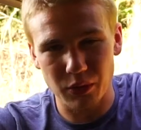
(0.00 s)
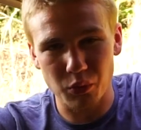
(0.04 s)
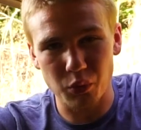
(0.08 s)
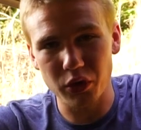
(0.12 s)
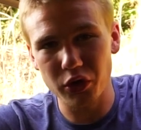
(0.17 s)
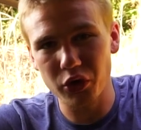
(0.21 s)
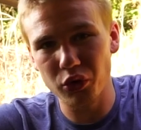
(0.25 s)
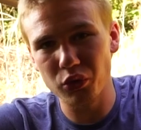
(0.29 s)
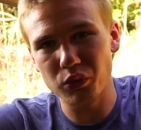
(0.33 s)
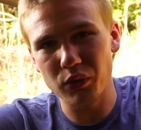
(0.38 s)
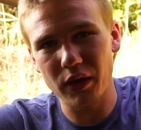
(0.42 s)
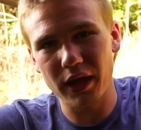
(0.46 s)

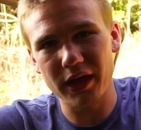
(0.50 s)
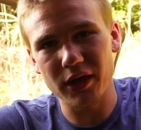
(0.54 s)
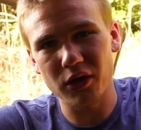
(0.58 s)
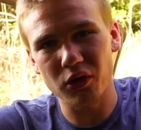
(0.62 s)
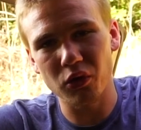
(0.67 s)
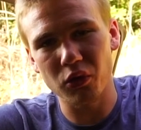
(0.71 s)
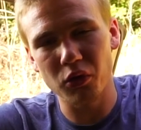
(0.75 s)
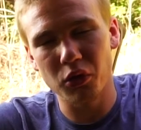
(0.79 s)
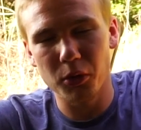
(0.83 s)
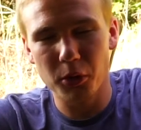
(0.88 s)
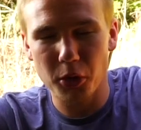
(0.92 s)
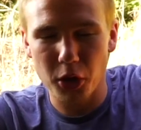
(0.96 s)
will
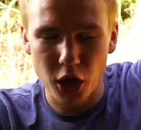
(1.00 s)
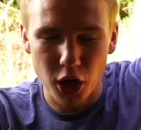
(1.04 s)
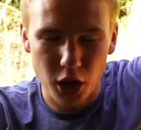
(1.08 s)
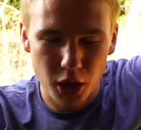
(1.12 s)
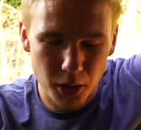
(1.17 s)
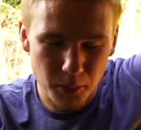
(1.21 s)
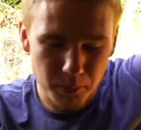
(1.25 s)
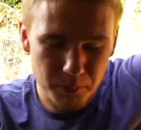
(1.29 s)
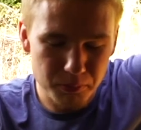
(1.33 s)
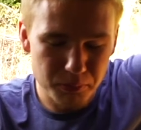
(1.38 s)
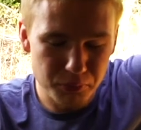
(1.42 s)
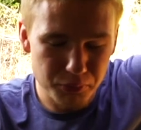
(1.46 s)
rattle
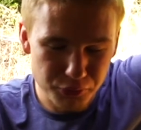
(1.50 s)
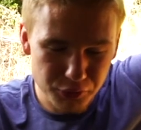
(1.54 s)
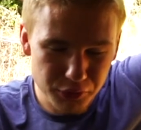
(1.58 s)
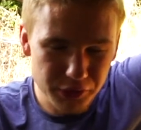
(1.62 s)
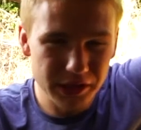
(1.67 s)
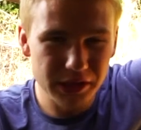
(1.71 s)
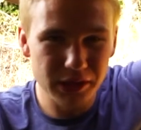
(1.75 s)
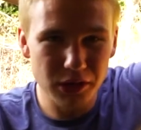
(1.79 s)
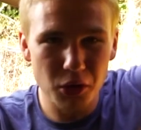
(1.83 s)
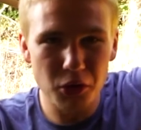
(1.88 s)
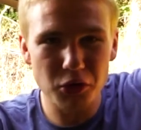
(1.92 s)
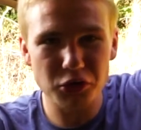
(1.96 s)
a
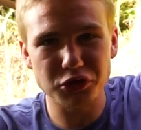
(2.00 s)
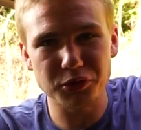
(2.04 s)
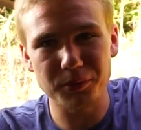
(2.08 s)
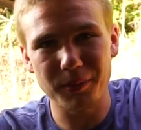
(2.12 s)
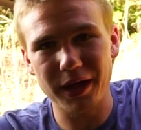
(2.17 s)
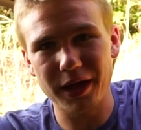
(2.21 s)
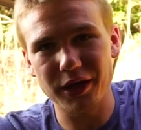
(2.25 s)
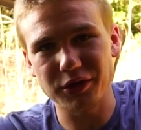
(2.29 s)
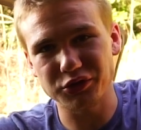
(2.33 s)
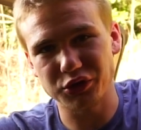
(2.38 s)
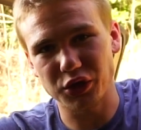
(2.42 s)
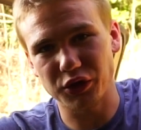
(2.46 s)
pretty large
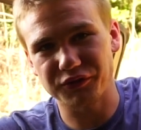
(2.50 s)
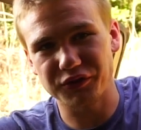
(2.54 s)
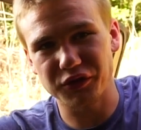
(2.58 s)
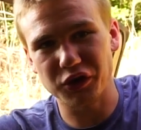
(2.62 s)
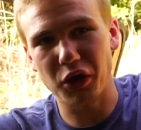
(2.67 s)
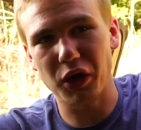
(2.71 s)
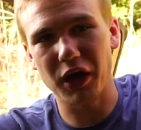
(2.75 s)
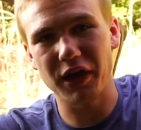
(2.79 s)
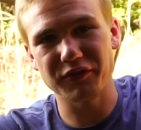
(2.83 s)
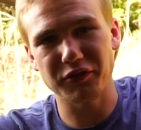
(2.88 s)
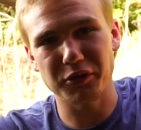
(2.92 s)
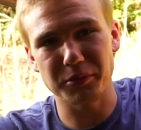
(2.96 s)
amount. So if you
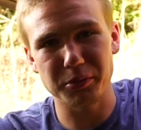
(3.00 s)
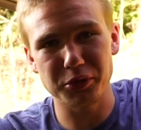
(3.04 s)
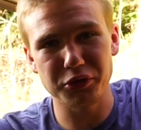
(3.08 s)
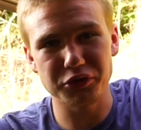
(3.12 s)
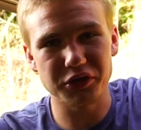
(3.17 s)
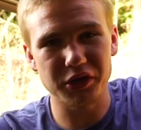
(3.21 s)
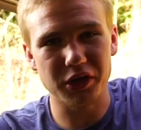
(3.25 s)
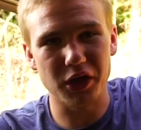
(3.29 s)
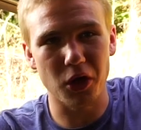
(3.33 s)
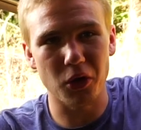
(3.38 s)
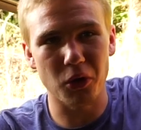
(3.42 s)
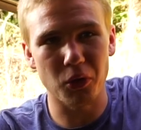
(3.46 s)
don't have your
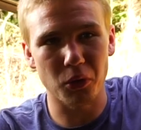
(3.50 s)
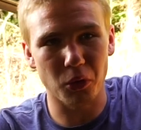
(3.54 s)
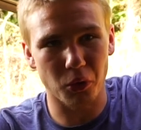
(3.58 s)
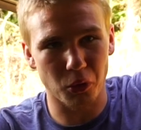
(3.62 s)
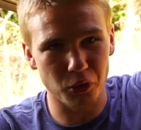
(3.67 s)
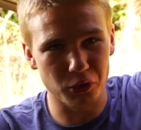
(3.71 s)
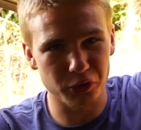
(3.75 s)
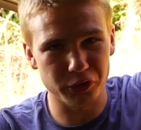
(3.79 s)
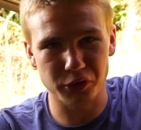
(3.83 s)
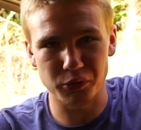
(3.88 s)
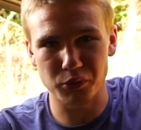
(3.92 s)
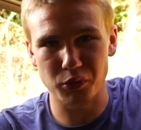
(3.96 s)
music on,
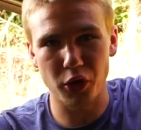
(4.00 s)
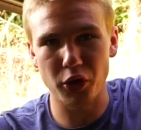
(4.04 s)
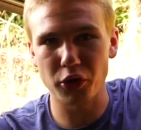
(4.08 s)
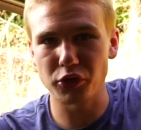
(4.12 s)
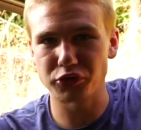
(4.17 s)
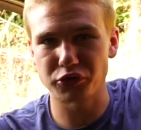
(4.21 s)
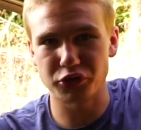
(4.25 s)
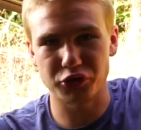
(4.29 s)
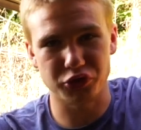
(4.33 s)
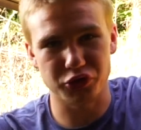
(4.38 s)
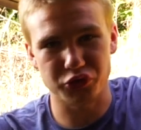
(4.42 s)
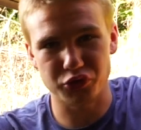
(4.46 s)
or your
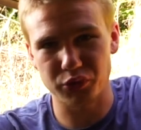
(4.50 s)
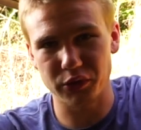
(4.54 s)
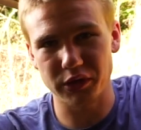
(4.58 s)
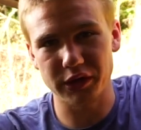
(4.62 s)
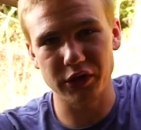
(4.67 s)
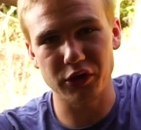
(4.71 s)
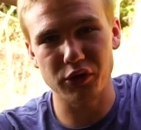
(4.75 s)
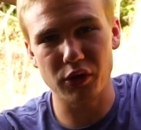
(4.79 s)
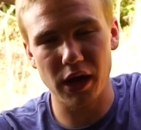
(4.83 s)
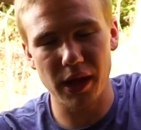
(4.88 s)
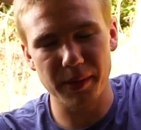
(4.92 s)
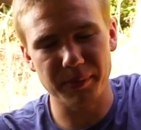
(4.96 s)
roads are just really
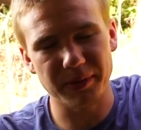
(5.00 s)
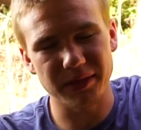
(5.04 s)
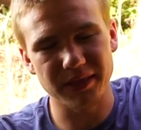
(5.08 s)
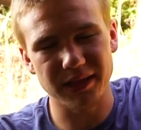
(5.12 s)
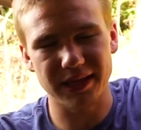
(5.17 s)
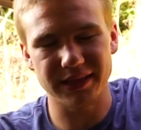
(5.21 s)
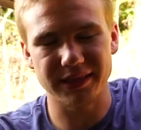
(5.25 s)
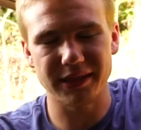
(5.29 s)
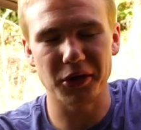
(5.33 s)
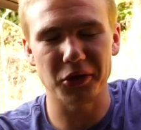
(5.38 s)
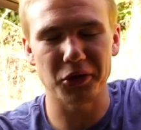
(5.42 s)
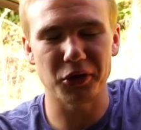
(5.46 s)
crappy
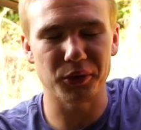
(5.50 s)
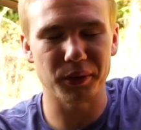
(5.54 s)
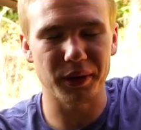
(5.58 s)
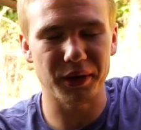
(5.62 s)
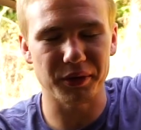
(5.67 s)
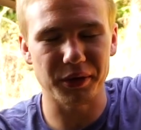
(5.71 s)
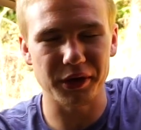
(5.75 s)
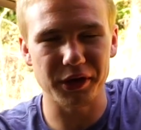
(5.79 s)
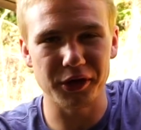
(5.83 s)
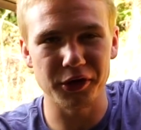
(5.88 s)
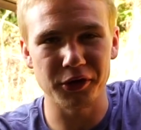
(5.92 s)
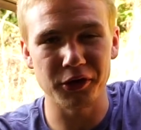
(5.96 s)
like they are
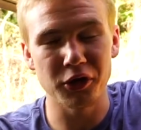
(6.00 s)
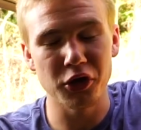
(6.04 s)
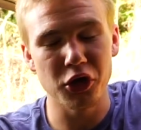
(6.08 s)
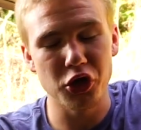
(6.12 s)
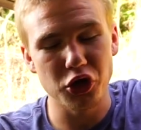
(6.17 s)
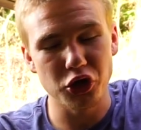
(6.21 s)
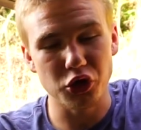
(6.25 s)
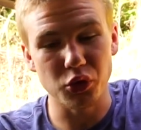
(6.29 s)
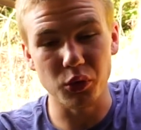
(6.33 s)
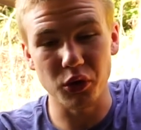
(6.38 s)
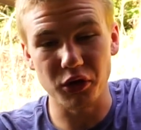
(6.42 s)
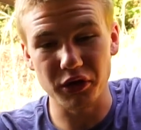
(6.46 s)
around here,
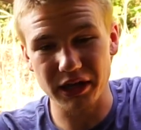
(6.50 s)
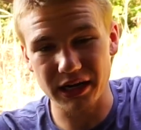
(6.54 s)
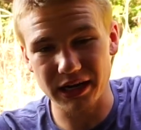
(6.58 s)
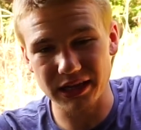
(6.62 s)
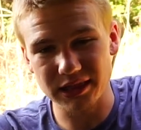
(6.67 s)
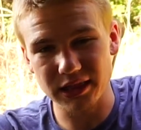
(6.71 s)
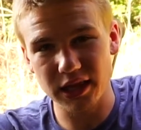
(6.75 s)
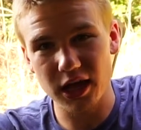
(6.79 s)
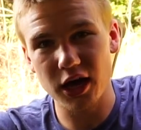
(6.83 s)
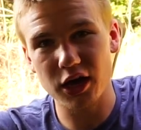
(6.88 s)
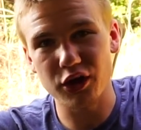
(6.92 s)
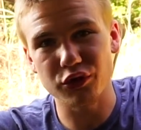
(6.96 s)
you will get a
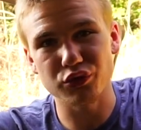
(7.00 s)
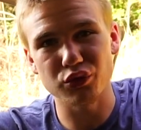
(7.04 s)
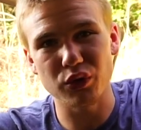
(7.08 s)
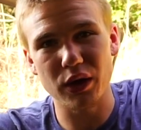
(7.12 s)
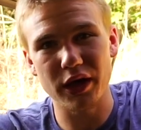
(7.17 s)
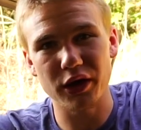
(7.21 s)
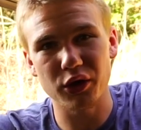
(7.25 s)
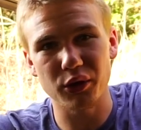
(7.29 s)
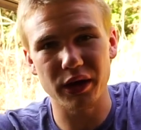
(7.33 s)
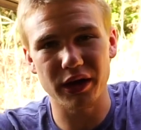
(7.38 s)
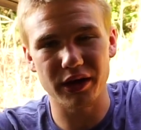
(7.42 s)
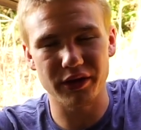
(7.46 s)
lot of
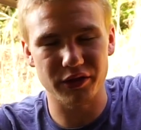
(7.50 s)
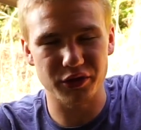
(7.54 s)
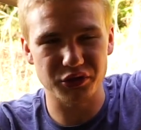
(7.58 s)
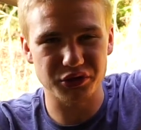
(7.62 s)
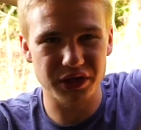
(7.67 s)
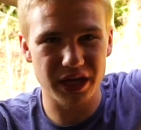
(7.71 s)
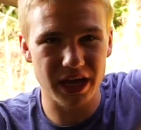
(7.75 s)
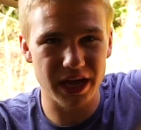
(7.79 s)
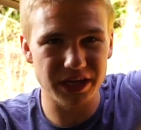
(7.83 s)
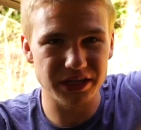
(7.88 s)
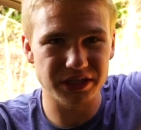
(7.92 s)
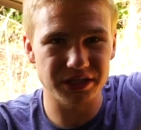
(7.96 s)
rattle out of those
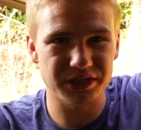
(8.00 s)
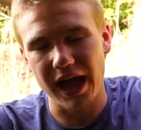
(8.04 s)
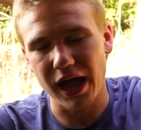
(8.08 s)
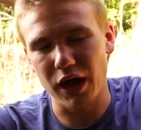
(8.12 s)
cages.